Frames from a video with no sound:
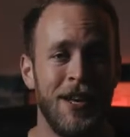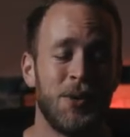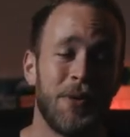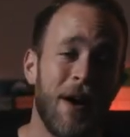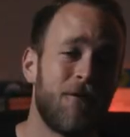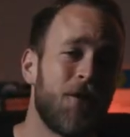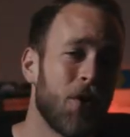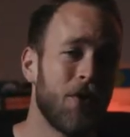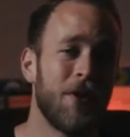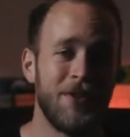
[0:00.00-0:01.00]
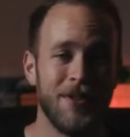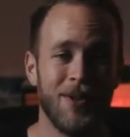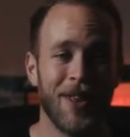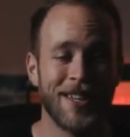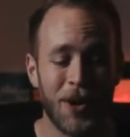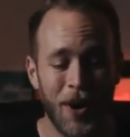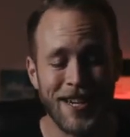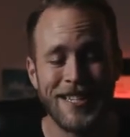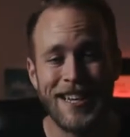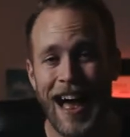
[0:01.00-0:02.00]
So without further ado, let's go ahead
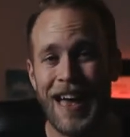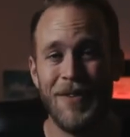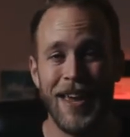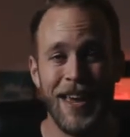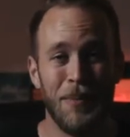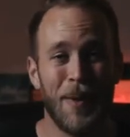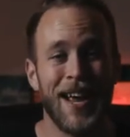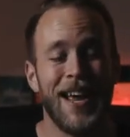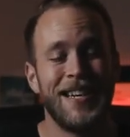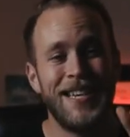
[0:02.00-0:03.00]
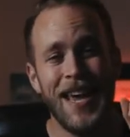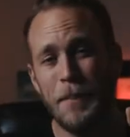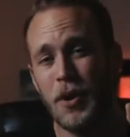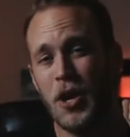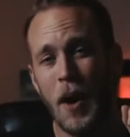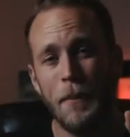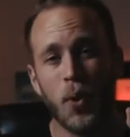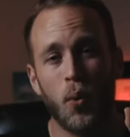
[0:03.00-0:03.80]
and dive in. My tip number